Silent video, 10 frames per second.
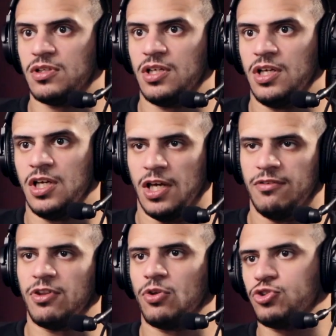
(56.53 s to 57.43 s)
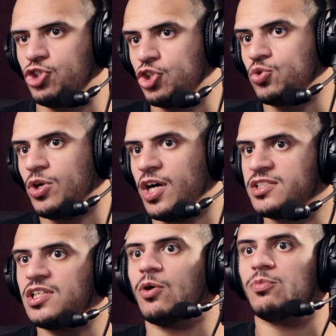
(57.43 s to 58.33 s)
Even though jiu-jitsu
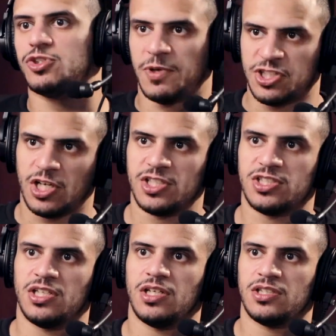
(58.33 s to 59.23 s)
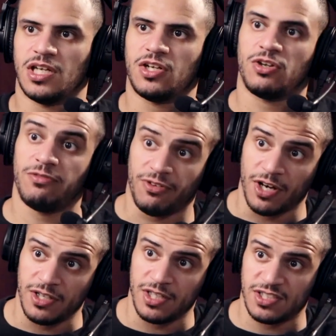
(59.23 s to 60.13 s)
guys now specialized in it and
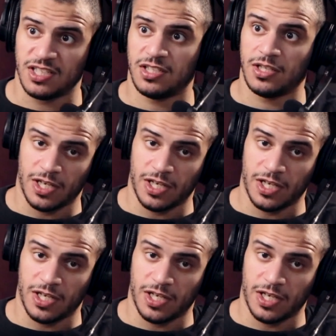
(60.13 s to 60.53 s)
refined it and